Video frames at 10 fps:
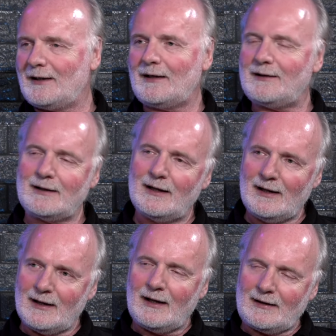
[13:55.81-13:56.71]
And I think
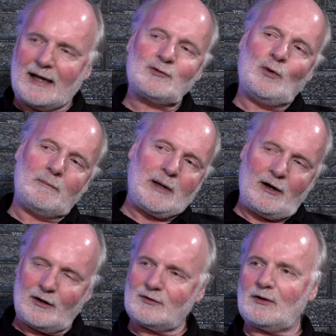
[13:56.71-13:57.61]
that's what
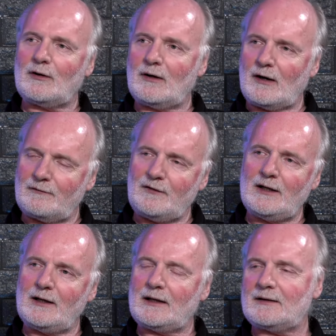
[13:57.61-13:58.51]
parents are
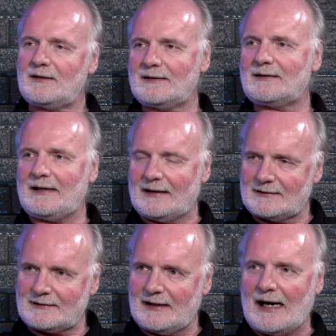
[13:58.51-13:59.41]
feeling, is this
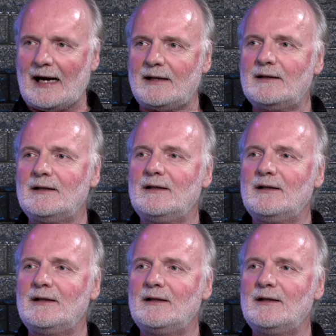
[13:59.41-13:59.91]
sense that,